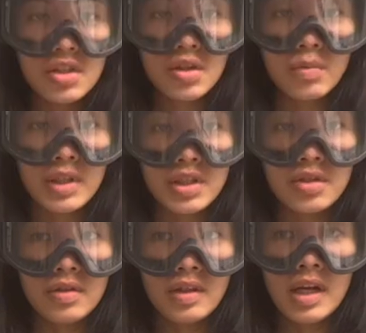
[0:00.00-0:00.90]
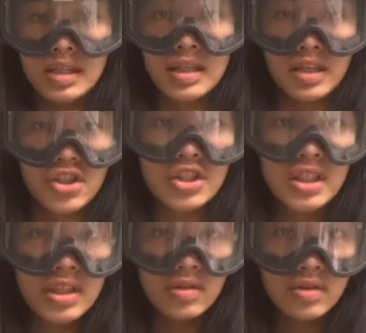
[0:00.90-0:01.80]
you don't want to touch a
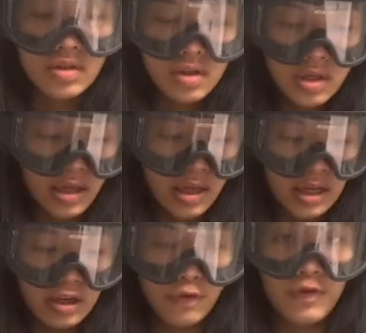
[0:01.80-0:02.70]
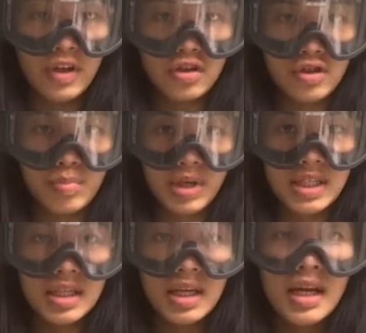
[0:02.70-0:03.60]
needle and get your fingers
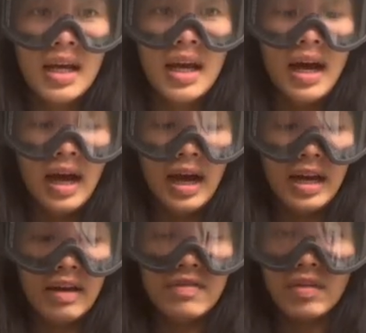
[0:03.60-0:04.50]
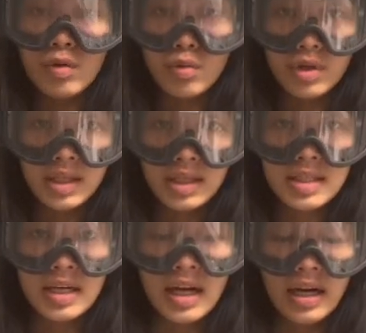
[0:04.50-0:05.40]
pricked. I have never worn
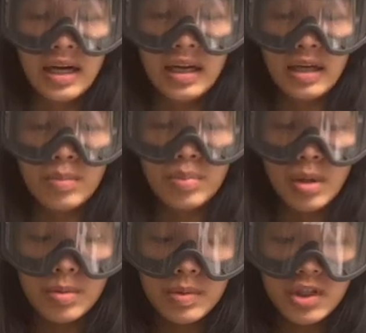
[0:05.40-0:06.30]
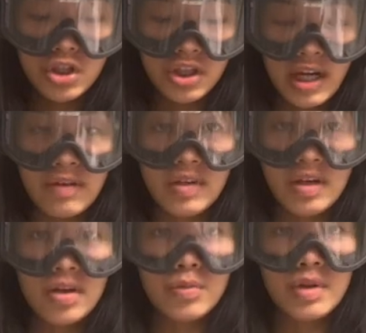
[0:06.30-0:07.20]
these. I probably should have it
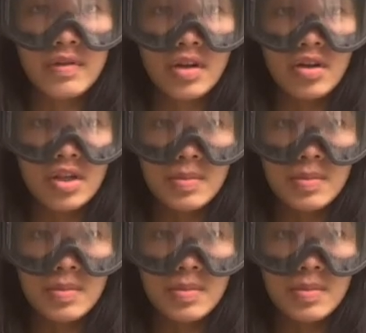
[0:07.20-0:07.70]
on one of the calls